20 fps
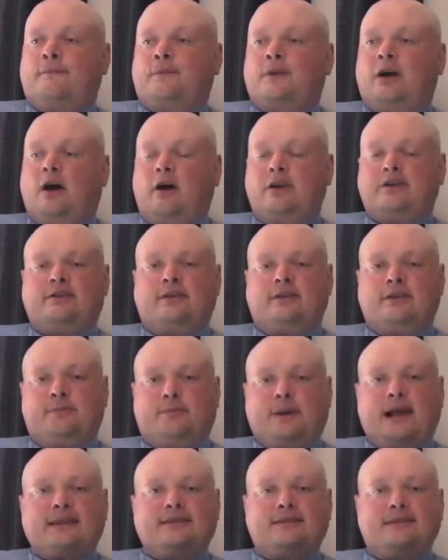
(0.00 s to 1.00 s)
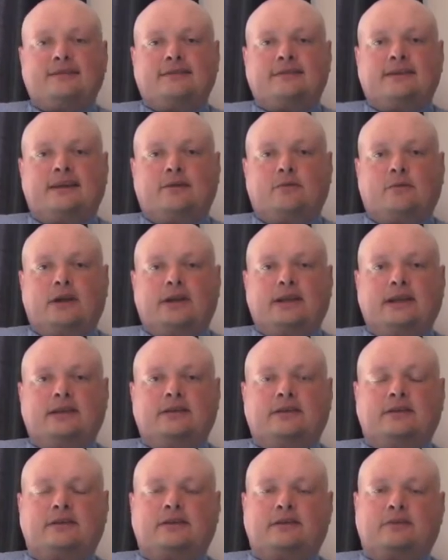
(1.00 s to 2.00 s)
Einstein abandoned it when he
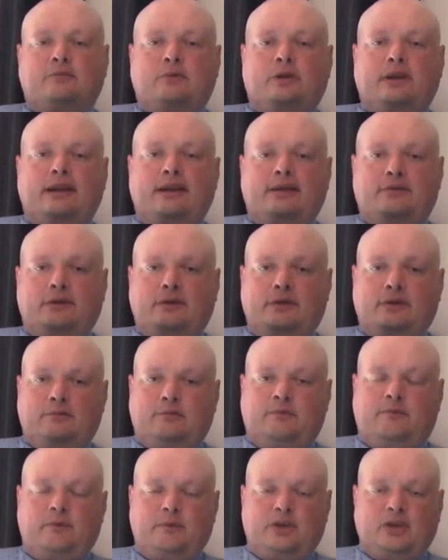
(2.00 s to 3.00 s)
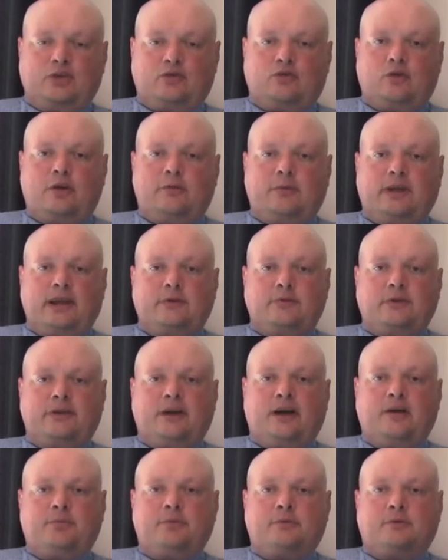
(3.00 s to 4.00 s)
learned from the astronomer Edwin
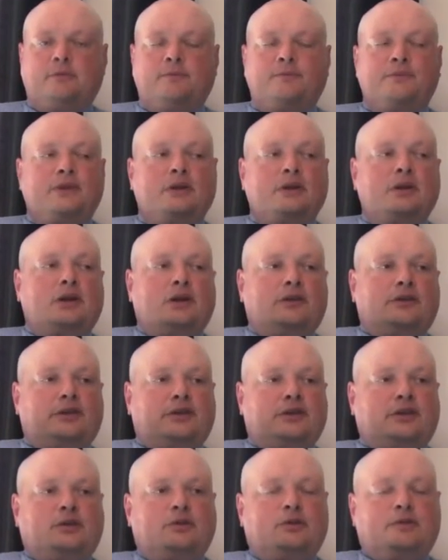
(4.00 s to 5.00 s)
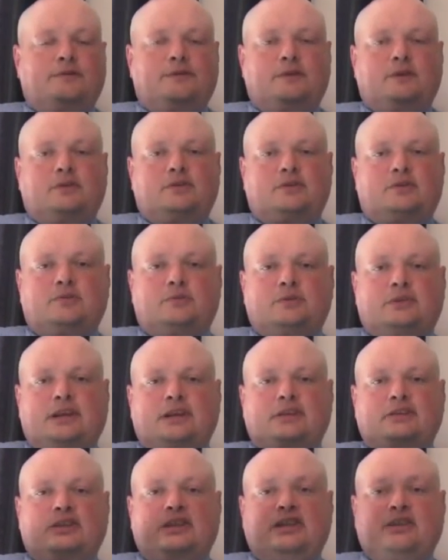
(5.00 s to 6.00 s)
Hubble that the universe was
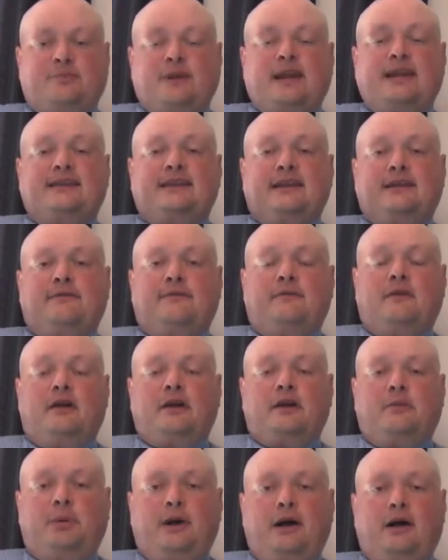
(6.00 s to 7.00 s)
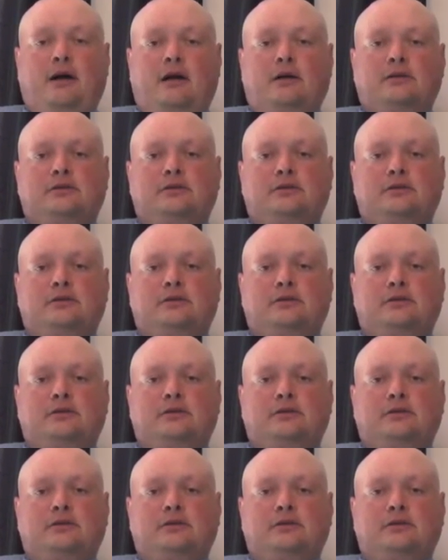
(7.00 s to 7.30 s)
actually expanding, flying apart.